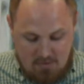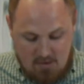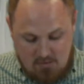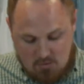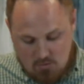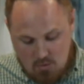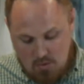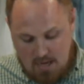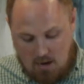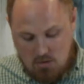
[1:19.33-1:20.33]
it is true
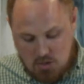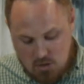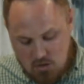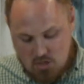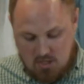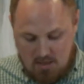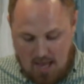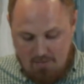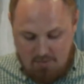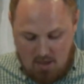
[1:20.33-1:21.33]
in our church
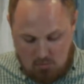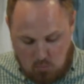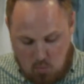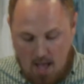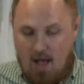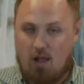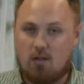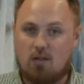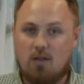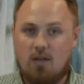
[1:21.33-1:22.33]
life as
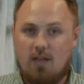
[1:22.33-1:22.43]
well.